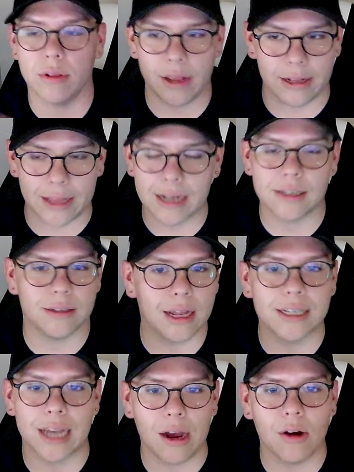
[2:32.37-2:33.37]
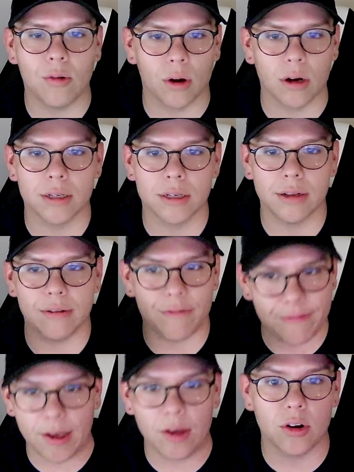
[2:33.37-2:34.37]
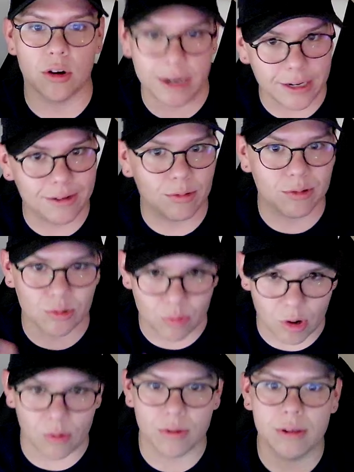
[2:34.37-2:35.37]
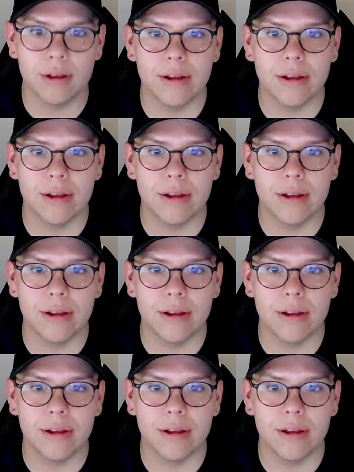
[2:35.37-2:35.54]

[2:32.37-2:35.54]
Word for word: Like that's that's how it works. Failure equals growth.